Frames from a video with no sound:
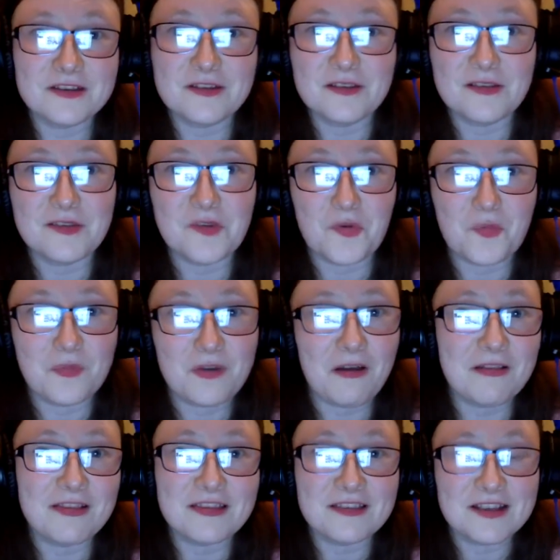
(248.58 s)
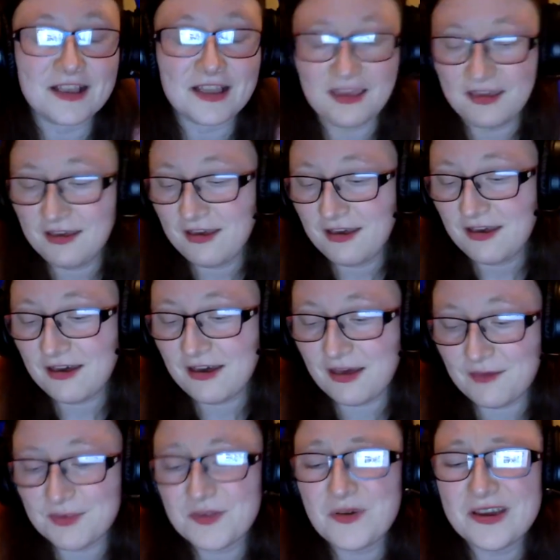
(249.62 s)
and consume constantly.
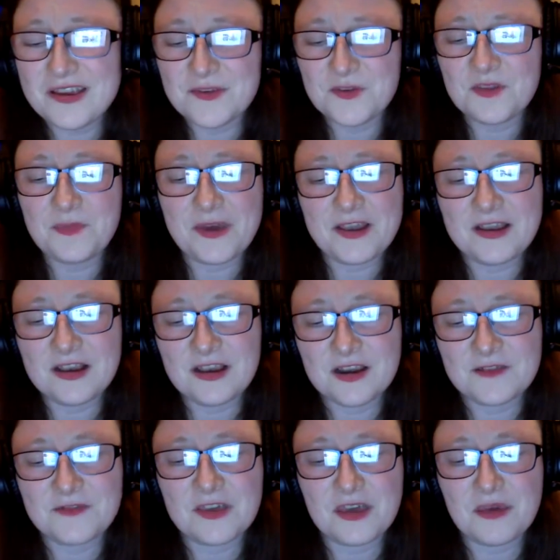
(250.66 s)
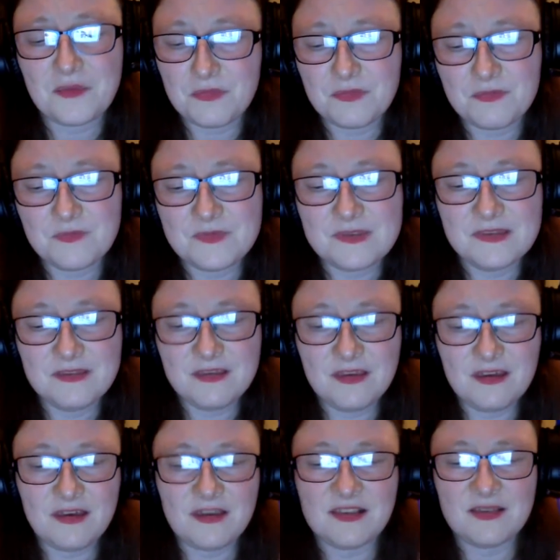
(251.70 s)
Um, so I do spend a lot of time
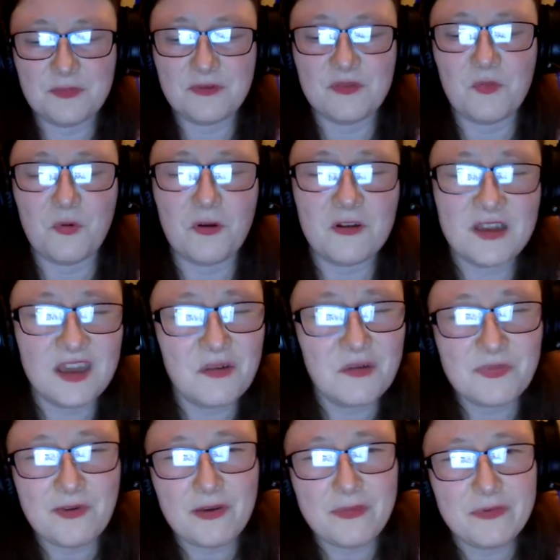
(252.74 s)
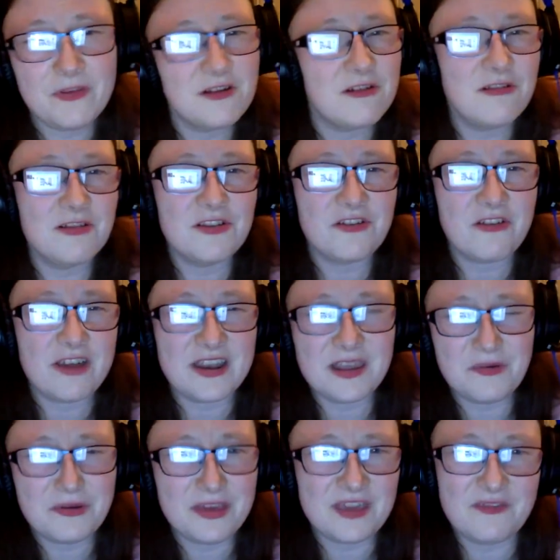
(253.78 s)
I suppose working with popular culture
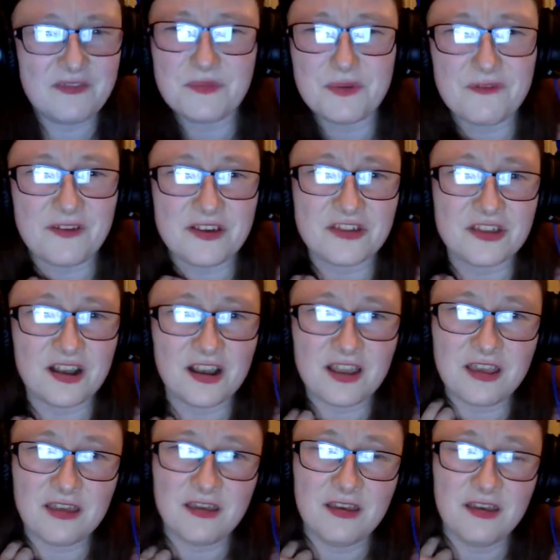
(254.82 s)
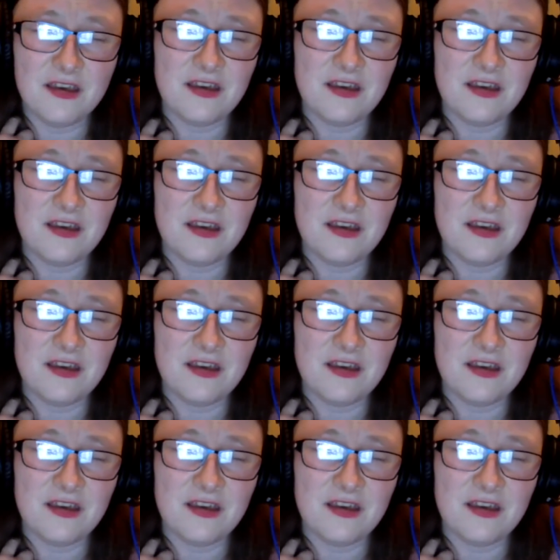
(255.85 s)
anyway, even professionally.